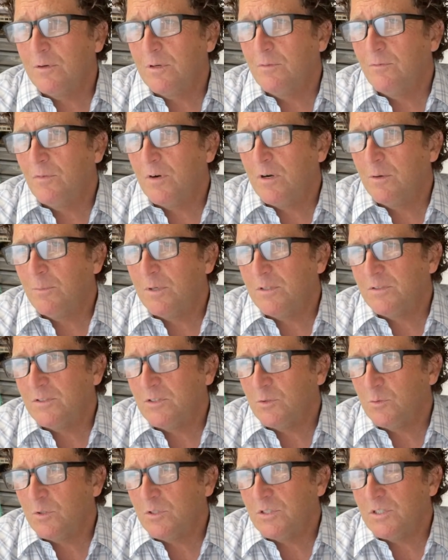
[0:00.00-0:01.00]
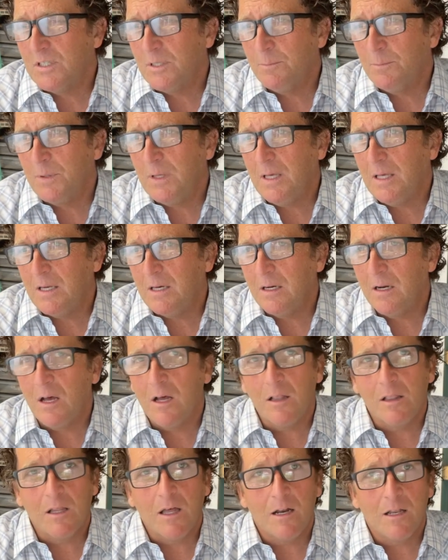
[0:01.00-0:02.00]
environmental stewardship, and a
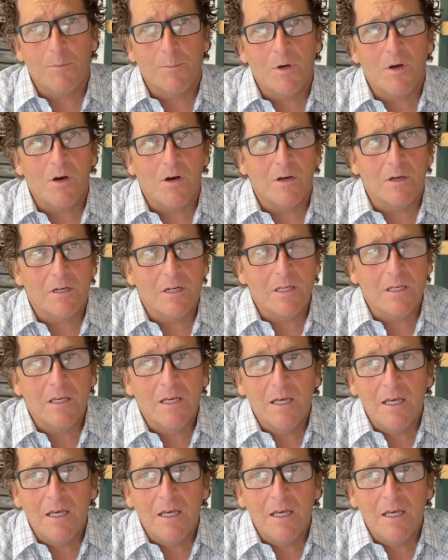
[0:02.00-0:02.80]
lot of the mahogany